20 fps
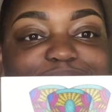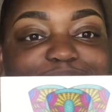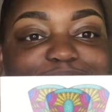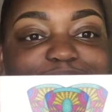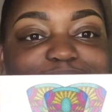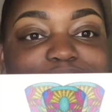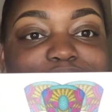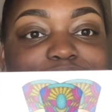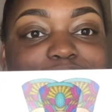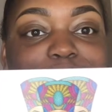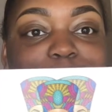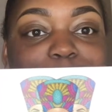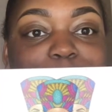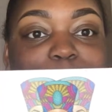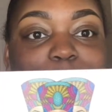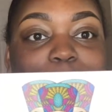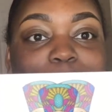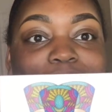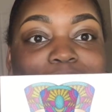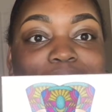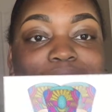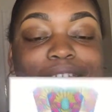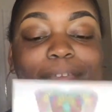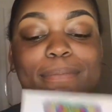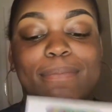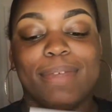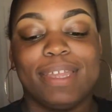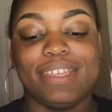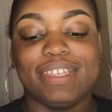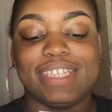use the Zulu palette,
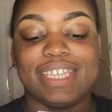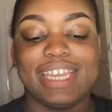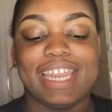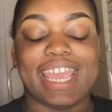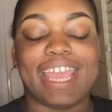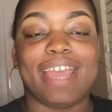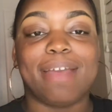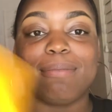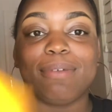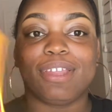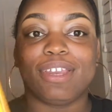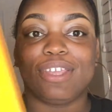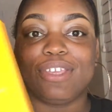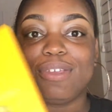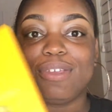but today I'm gonna